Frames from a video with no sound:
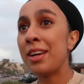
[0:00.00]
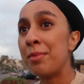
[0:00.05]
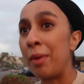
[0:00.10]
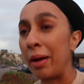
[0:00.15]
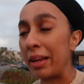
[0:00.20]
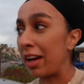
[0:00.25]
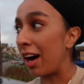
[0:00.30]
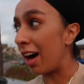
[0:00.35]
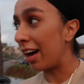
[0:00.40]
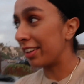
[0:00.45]

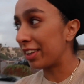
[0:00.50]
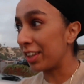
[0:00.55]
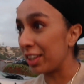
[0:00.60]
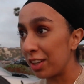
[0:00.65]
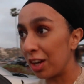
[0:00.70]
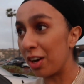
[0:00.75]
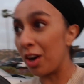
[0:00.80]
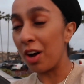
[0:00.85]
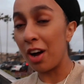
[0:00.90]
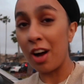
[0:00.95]
my
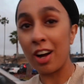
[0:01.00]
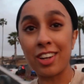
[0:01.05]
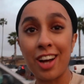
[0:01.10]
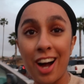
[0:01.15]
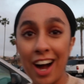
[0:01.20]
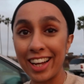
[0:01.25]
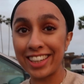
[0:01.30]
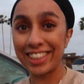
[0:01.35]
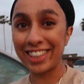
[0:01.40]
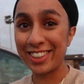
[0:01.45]
cardigan
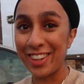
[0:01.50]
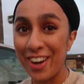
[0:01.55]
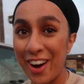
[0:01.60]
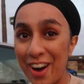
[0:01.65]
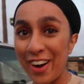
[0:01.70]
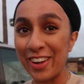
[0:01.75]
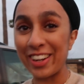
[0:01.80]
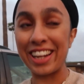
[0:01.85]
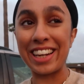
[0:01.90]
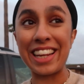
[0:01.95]
cardigan
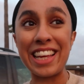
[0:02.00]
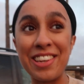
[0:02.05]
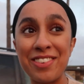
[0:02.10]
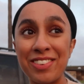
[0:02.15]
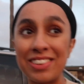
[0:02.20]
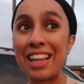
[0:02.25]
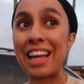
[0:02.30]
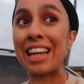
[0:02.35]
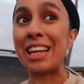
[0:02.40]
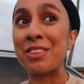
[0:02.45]
on and
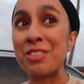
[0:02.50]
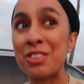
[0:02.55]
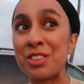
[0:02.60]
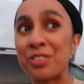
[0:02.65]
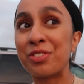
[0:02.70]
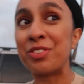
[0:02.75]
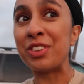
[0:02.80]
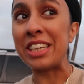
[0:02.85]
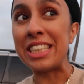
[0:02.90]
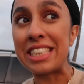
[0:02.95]
even then it
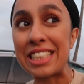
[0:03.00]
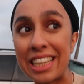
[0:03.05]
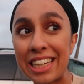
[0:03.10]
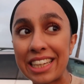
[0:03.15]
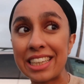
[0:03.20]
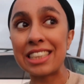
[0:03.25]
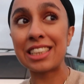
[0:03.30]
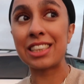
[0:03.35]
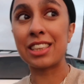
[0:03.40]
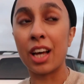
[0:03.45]
was
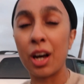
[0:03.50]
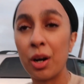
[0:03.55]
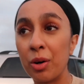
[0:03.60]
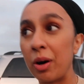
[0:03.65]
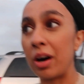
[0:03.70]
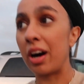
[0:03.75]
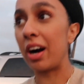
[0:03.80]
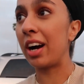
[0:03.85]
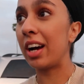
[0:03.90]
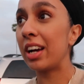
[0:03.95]
freezing so
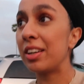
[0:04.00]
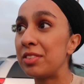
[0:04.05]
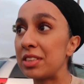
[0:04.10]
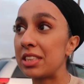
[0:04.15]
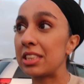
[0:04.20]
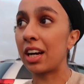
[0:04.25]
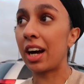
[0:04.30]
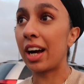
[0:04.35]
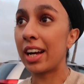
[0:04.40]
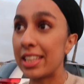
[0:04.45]
I
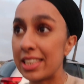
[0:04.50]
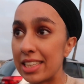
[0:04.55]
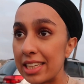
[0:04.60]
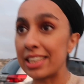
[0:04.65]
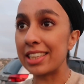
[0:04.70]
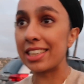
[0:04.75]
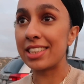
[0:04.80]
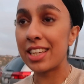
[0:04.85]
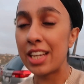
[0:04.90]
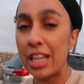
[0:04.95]

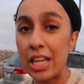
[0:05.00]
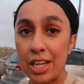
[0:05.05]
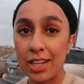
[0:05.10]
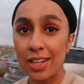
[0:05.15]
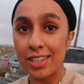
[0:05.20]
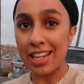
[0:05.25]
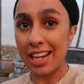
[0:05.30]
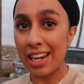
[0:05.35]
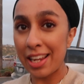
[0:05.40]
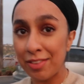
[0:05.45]
decided
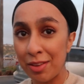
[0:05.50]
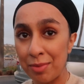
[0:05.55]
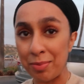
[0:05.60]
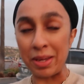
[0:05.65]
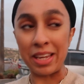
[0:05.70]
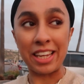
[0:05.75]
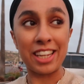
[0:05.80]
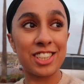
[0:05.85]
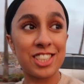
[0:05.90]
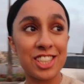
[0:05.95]
to leave the
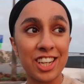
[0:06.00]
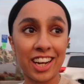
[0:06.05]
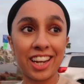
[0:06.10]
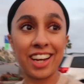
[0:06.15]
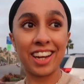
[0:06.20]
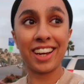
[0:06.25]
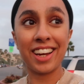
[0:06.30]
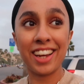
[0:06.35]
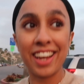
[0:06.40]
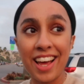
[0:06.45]
beach
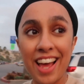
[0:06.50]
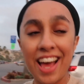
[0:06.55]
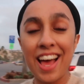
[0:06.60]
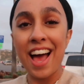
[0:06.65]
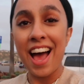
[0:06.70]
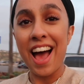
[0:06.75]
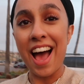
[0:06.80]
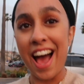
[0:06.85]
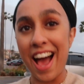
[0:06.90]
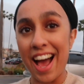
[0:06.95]

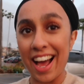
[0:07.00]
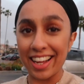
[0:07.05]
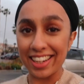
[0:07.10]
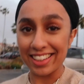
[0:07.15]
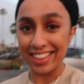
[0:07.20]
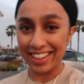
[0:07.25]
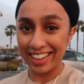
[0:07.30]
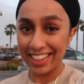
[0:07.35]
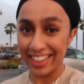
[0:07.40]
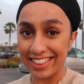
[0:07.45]

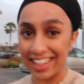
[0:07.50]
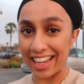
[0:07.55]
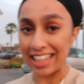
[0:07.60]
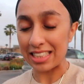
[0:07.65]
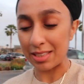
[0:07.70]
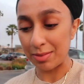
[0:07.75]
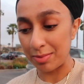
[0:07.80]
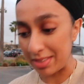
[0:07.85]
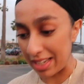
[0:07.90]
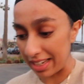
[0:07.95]
and get
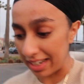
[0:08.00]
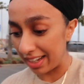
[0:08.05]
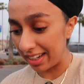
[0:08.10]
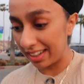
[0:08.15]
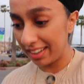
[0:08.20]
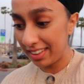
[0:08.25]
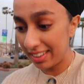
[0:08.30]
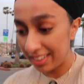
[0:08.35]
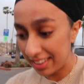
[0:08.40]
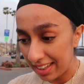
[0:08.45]
some
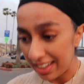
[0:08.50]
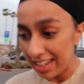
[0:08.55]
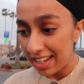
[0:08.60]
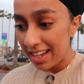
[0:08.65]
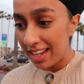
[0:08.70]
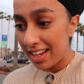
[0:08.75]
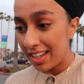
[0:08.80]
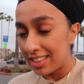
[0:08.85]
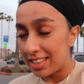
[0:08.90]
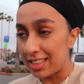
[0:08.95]
dinner.
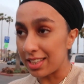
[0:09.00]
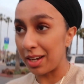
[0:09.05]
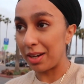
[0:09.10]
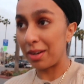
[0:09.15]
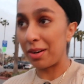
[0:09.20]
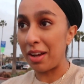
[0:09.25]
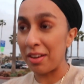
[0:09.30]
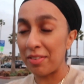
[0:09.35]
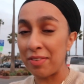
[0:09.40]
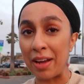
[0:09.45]
So
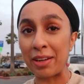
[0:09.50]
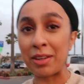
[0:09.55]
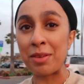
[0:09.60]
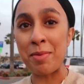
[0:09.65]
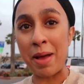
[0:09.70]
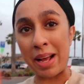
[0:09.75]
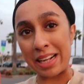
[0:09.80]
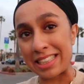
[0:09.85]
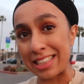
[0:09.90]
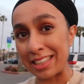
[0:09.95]
I found a
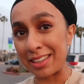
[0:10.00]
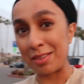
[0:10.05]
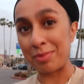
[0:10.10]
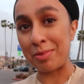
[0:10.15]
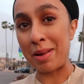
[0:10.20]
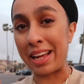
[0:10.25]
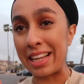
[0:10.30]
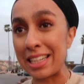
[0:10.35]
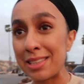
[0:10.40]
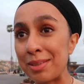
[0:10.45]
Mexican
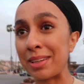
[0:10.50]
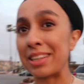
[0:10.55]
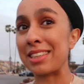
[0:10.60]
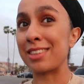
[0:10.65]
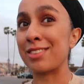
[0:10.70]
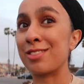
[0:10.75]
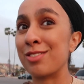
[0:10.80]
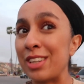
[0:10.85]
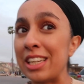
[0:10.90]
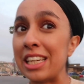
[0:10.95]
place because
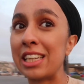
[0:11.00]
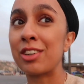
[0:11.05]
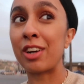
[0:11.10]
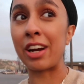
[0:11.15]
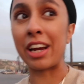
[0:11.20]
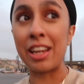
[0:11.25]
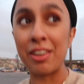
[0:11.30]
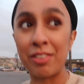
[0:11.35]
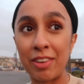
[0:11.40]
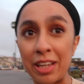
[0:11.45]
I was really
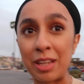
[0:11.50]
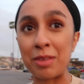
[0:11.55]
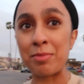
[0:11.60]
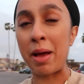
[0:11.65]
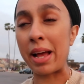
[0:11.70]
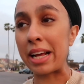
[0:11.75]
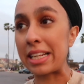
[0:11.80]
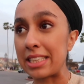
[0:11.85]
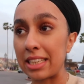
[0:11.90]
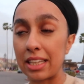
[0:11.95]
craving
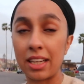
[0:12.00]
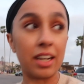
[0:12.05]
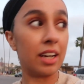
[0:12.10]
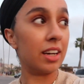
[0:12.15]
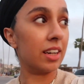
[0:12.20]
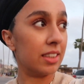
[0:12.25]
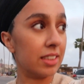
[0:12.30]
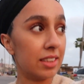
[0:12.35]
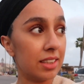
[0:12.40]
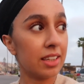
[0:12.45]

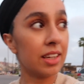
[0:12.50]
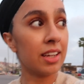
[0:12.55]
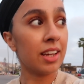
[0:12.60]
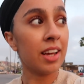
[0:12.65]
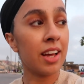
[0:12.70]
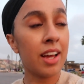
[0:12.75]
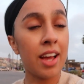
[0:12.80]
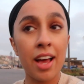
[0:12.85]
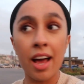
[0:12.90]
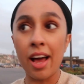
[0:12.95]
Mexican.
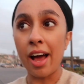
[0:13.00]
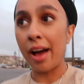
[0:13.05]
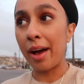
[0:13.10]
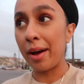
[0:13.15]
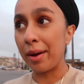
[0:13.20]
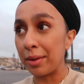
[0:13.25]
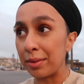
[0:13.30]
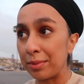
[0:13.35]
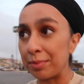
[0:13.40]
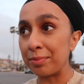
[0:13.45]

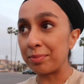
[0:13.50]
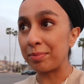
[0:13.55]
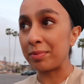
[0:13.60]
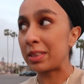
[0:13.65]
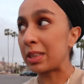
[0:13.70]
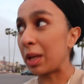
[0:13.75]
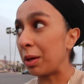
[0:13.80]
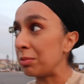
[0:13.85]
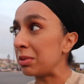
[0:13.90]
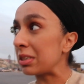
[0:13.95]
Um,
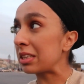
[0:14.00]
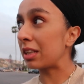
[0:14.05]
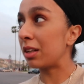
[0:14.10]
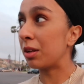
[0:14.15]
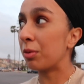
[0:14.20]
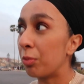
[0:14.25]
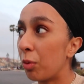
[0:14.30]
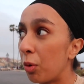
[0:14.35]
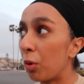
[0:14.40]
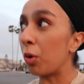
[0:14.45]
so I'm just
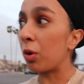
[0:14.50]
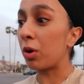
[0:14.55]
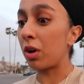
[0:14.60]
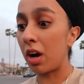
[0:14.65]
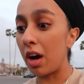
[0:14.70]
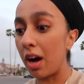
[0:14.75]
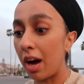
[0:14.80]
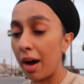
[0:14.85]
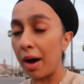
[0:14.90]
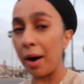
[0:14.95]
gonna
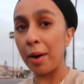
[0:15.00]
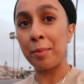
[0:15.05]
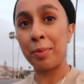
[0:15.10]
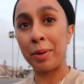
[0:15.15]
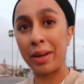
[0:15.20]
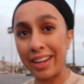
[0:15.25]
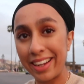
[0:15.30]
walk up